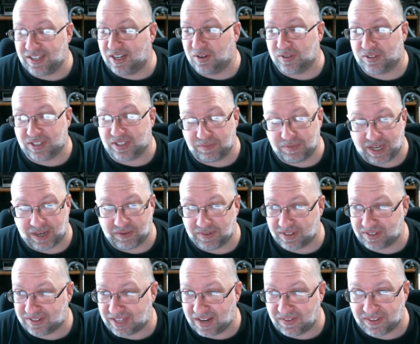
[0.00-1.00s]
Sometimes to
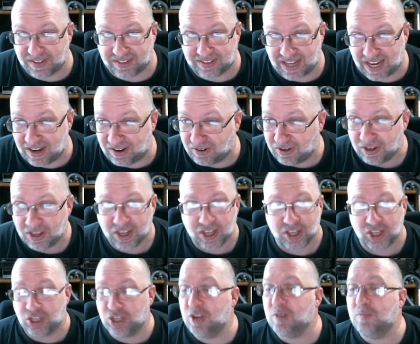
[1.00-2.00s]
save the sale,
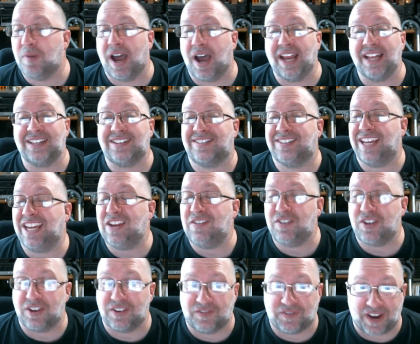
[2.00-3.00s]
you might see if you
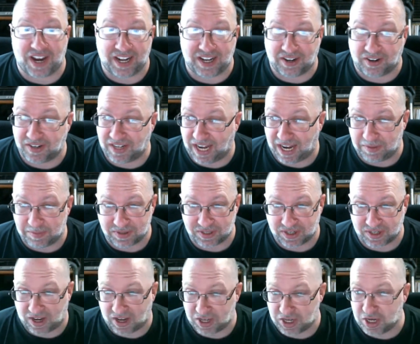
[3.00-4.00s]
can find it on
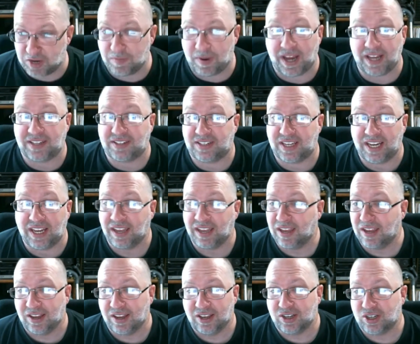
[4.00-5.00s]
Amazon. You might see
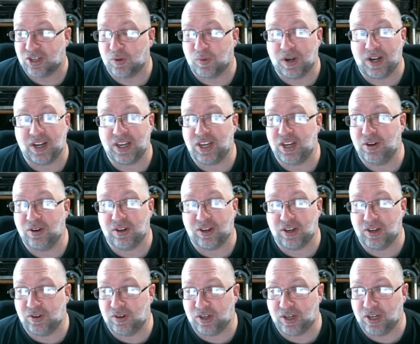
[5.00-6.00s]
to where
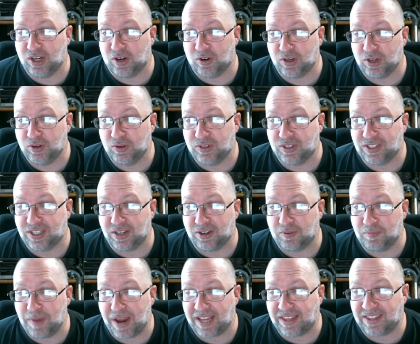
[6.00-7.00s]
you still
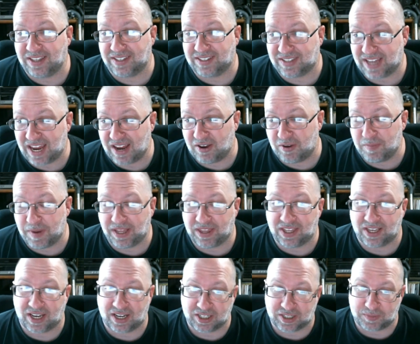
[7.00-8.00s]
make the sale, make the
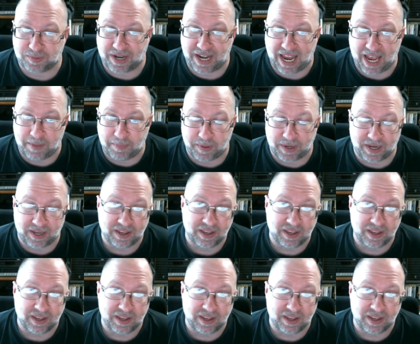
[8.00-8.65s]
customer happy.